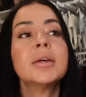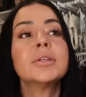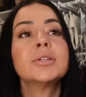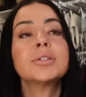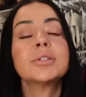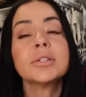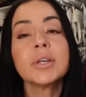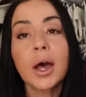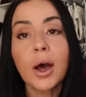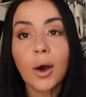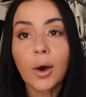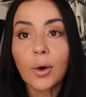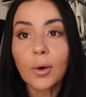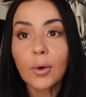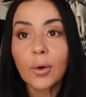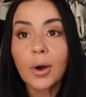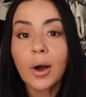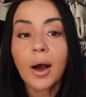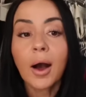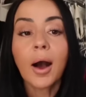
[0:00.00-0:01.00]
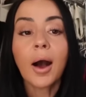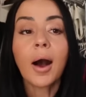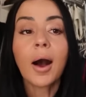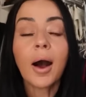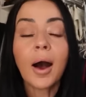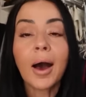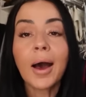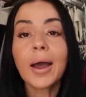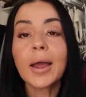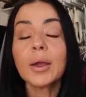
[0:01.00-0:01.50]
So
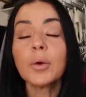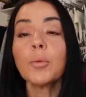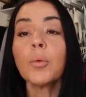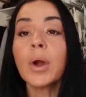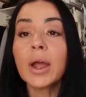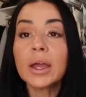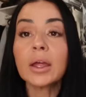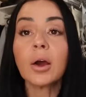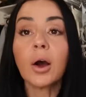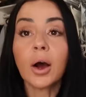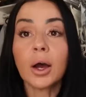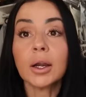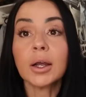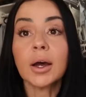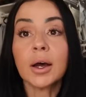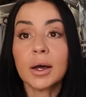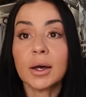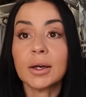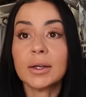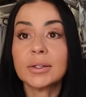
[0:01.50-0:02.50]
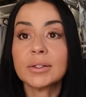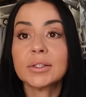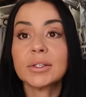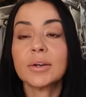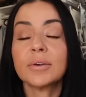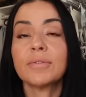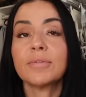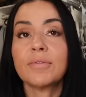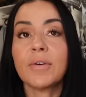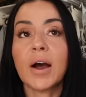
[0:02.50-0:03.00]
I went on a hunt
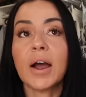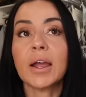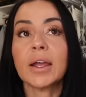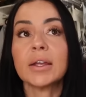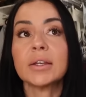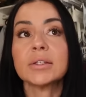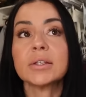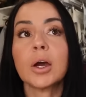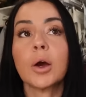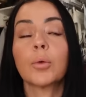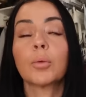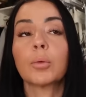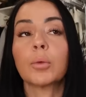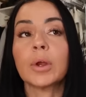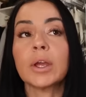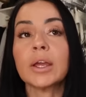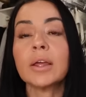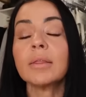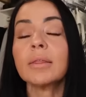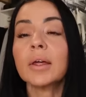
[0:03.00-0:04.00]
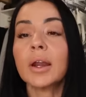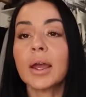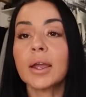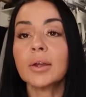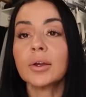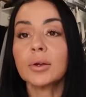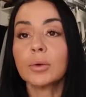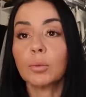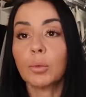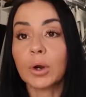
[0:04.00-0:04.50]
to find a ring that I
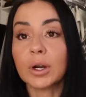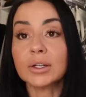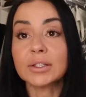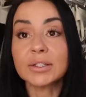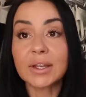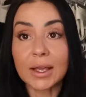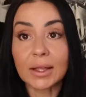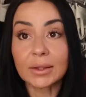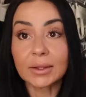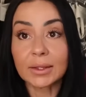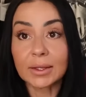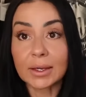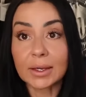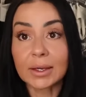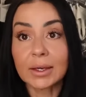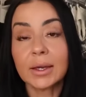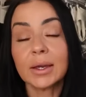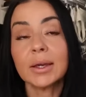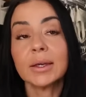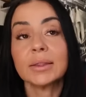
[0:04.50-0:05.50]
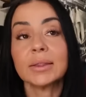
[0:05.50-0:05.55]
could wear daily